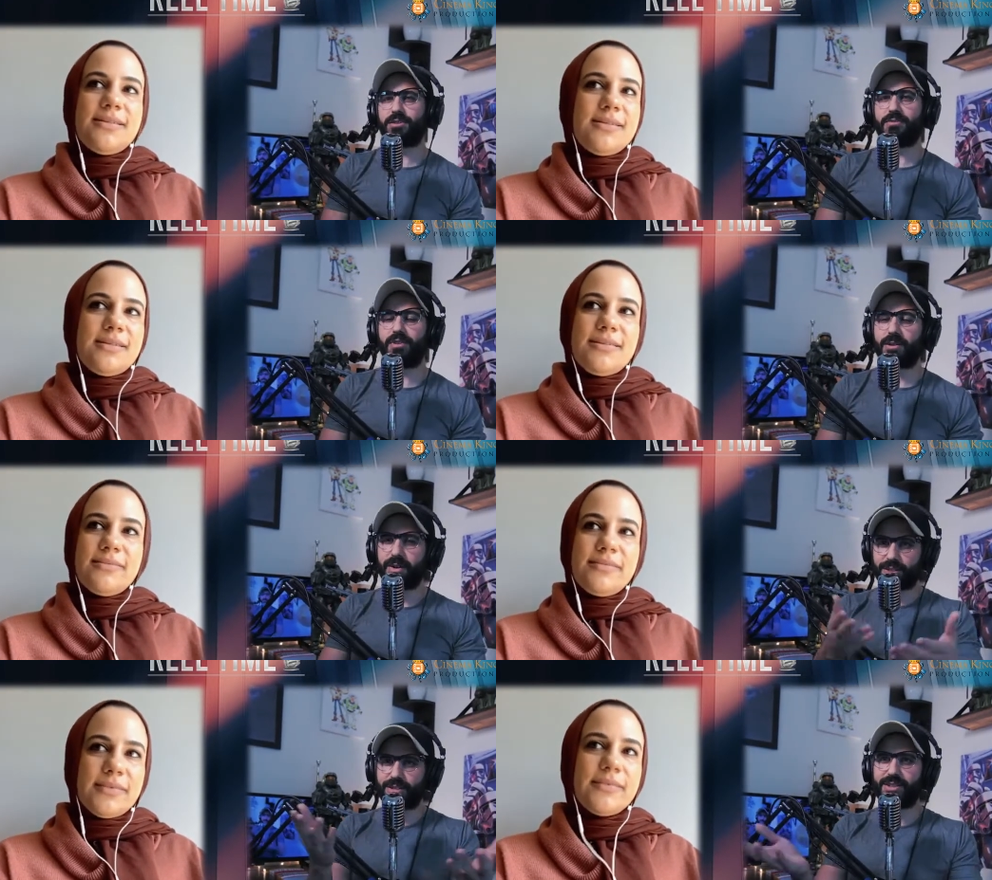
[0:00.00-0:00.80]
Speaker 1: you very
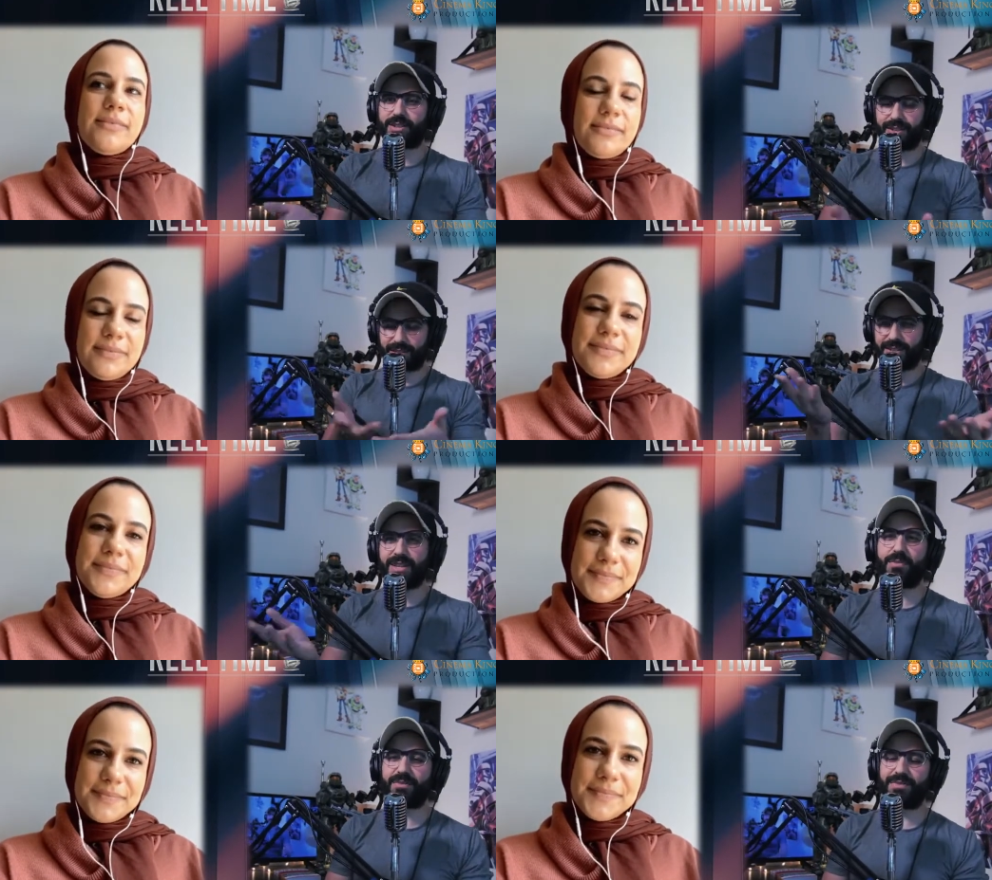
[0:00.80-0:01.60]
much uh,
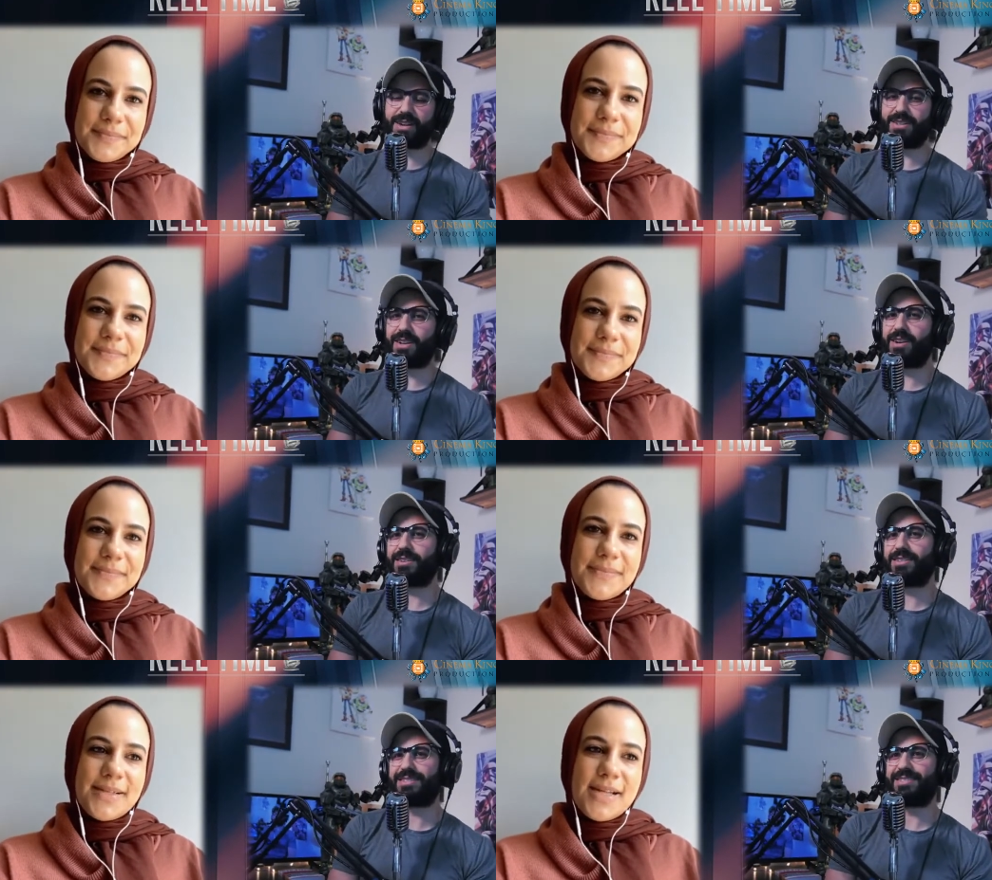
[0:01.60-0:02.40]
exemplified
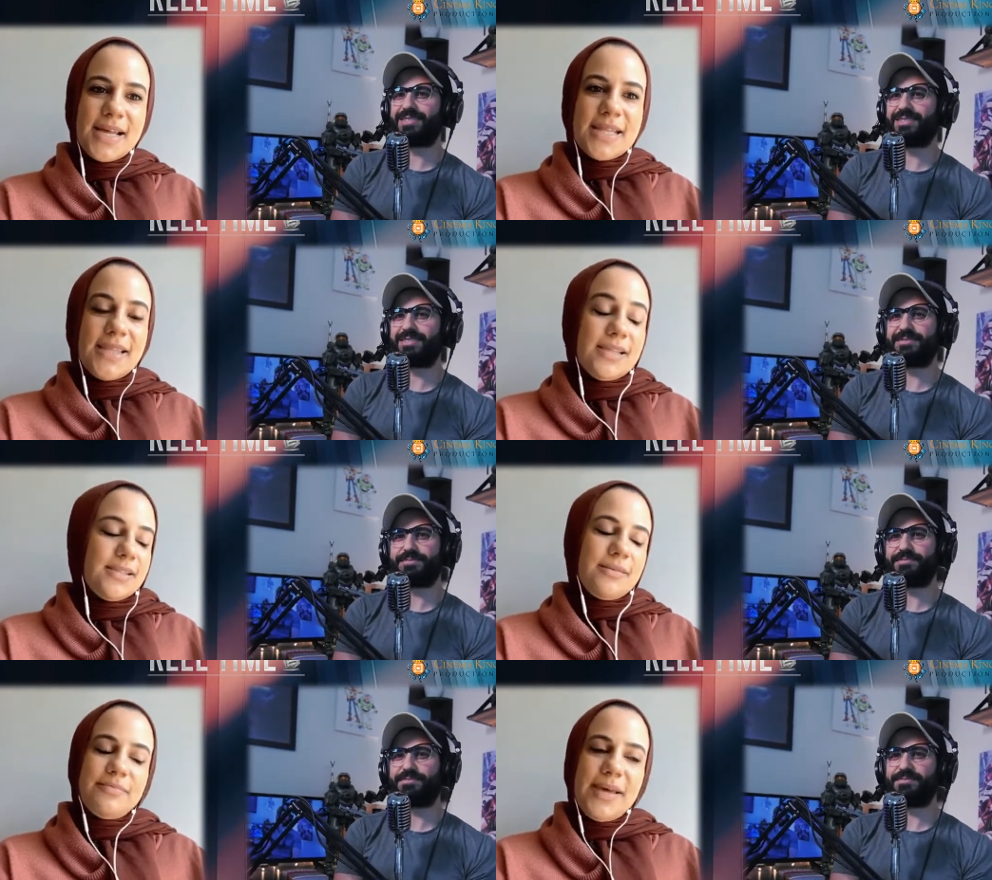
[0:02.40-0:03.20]
that.
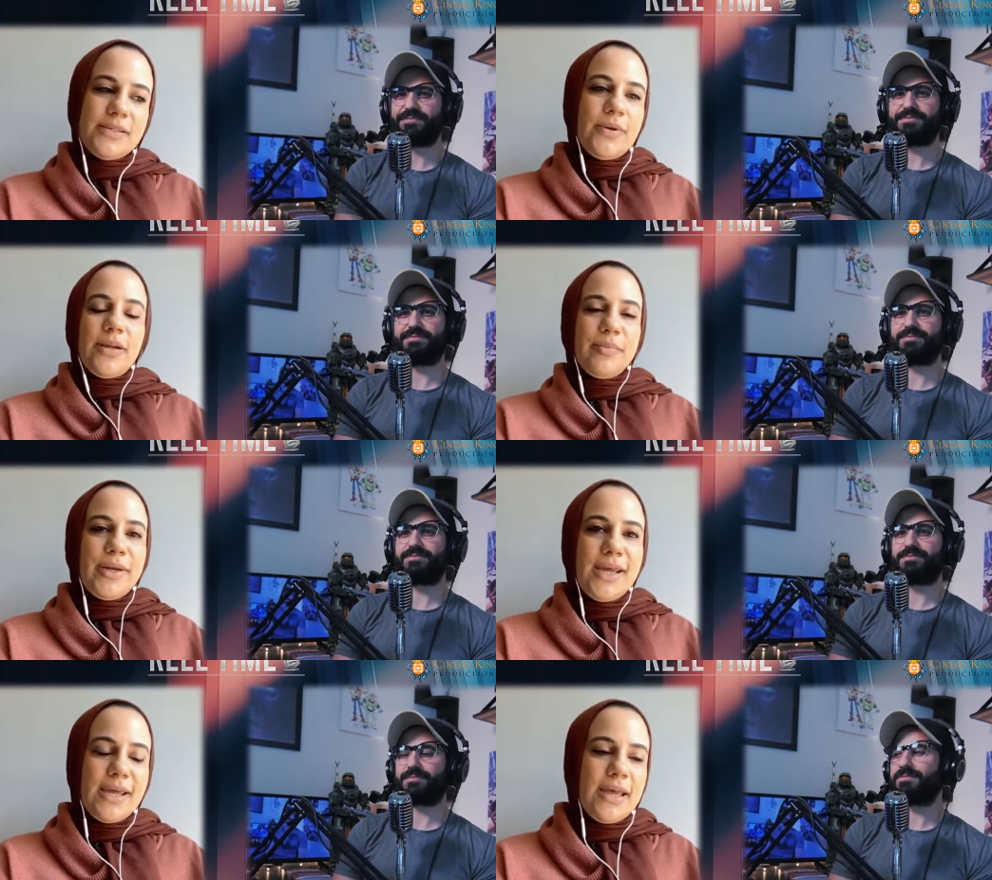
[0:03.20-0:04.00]
Speaker 2: That's the best way to
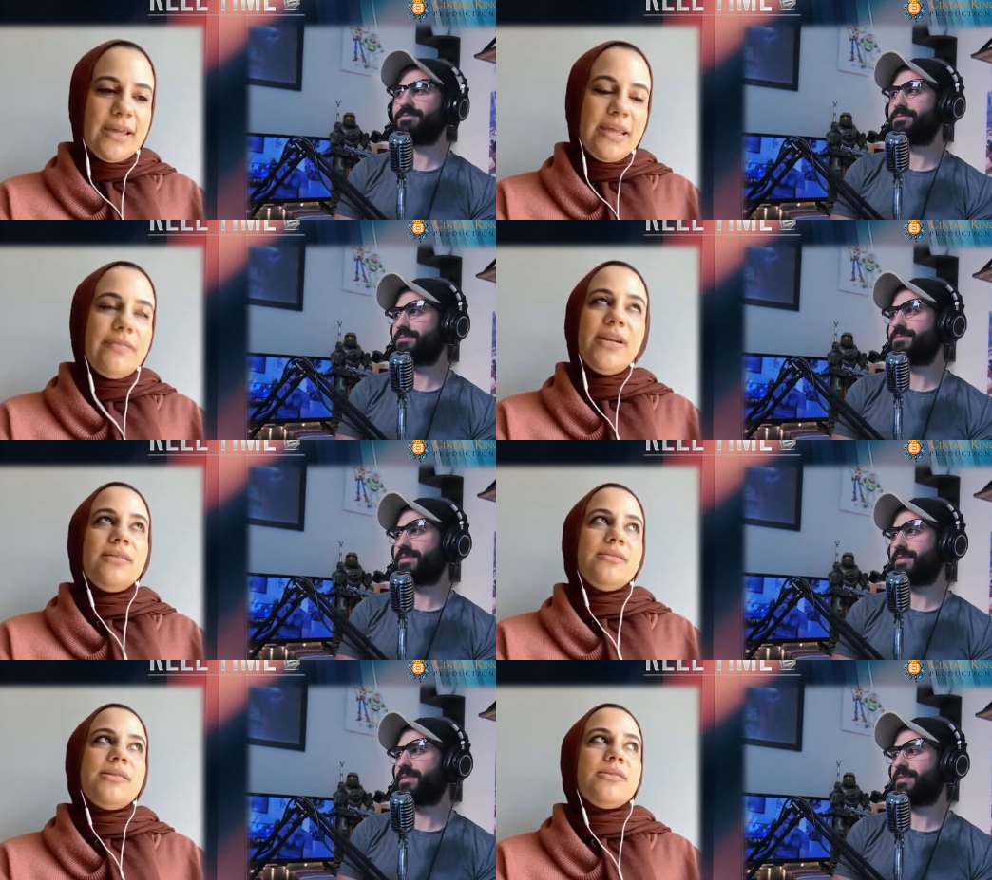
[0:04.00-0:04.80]
put it. even
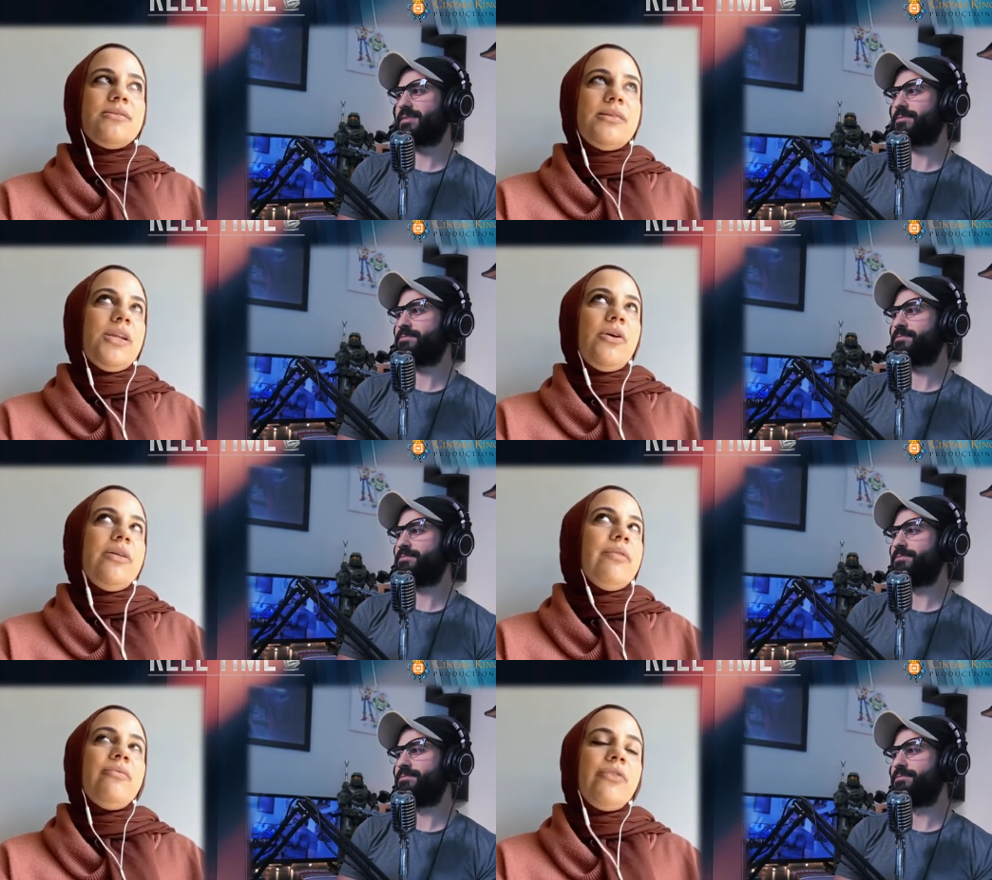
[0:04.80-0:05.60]
in you know
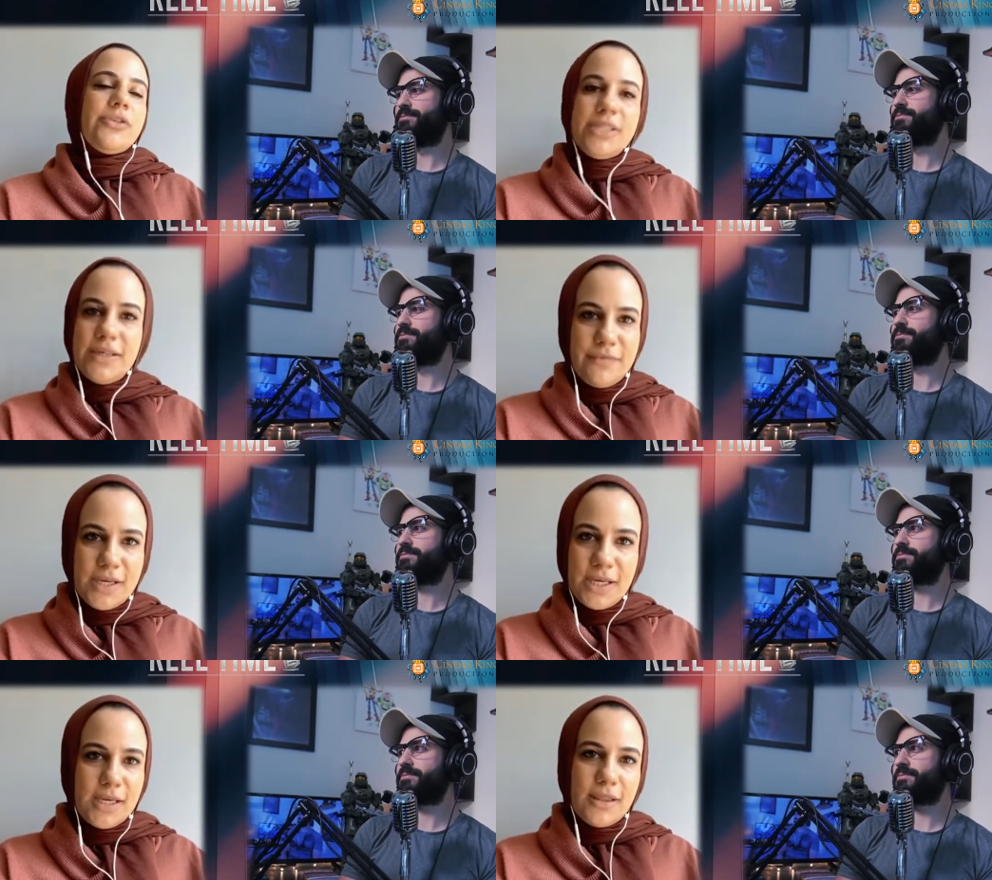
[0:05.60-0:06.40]
even for
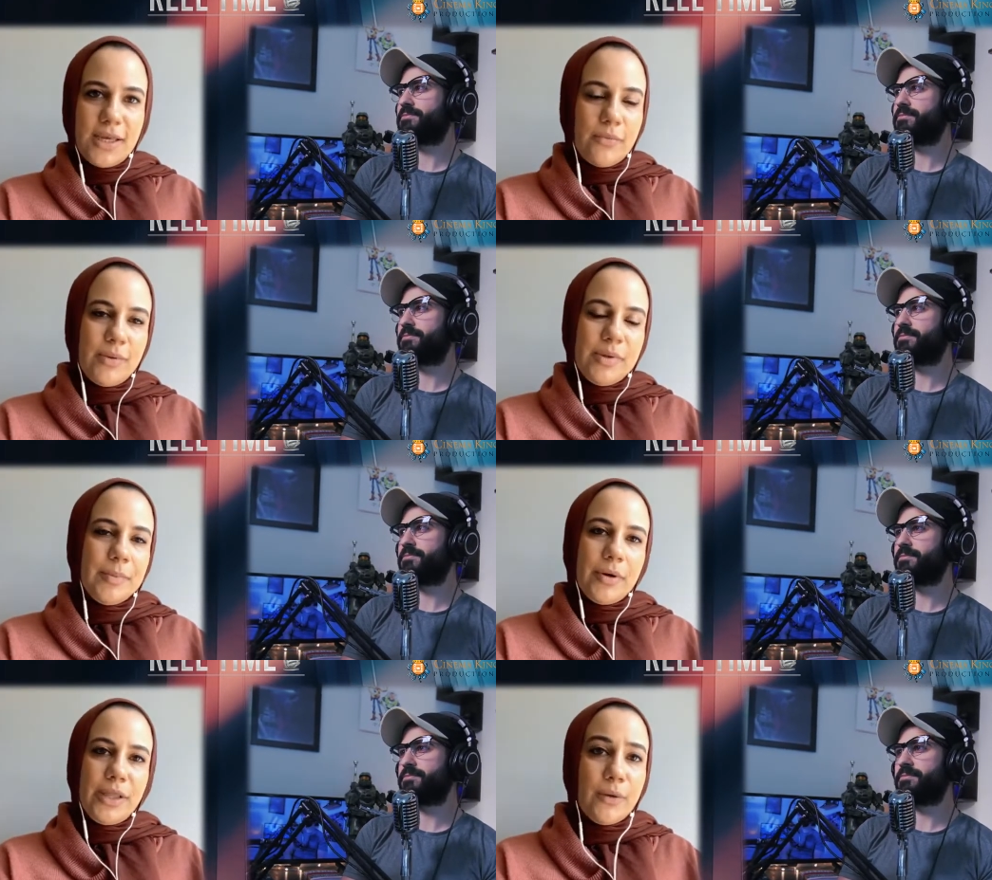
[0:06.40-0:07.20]
TV, like when
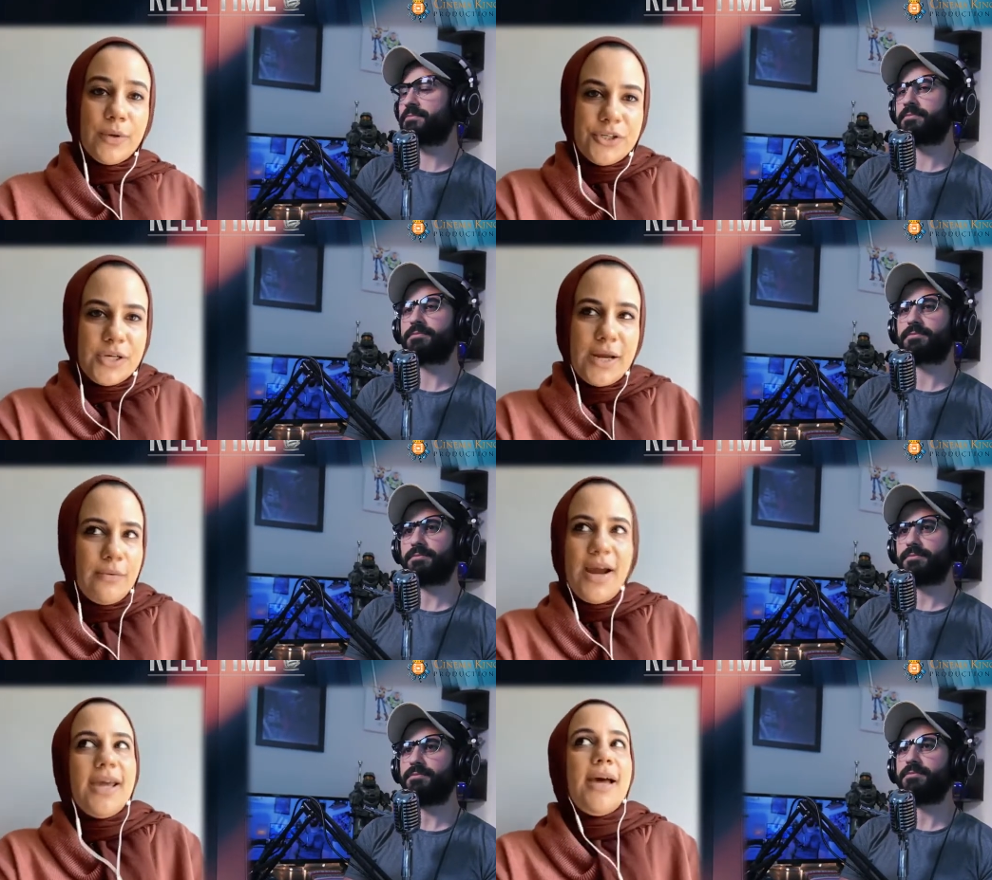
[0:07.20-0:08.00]
people are like, "What should I
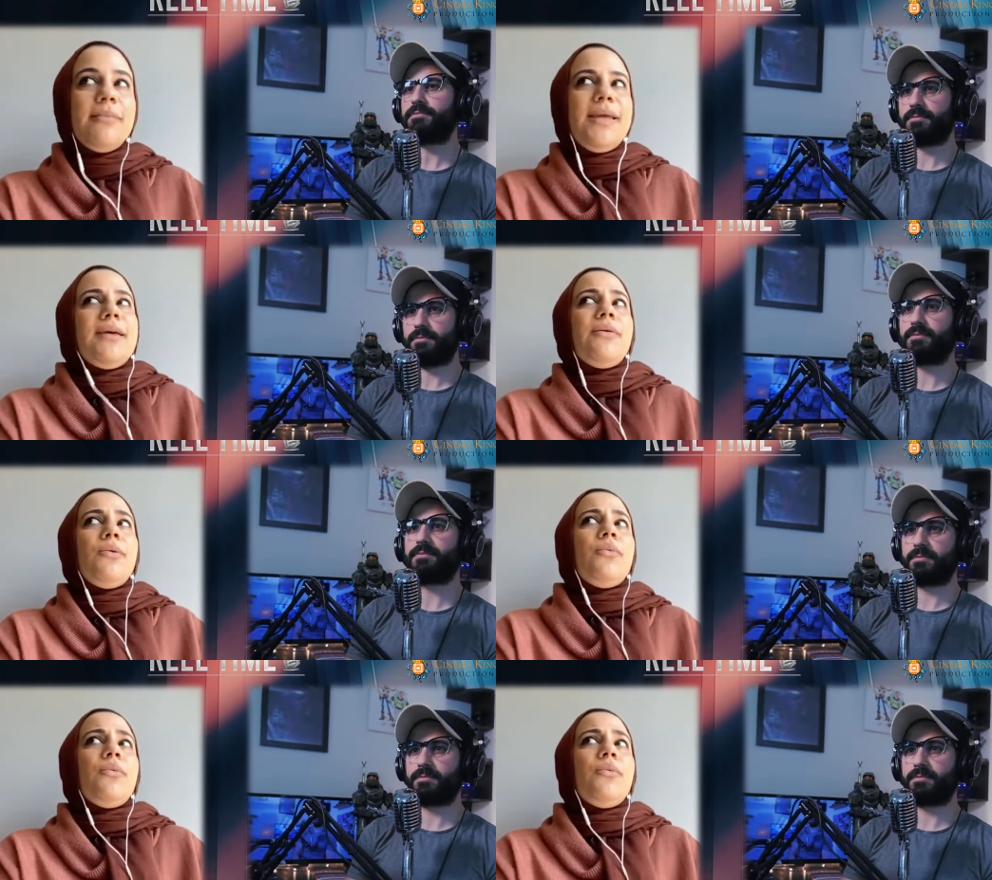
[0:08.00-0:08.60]
write?" I'm like,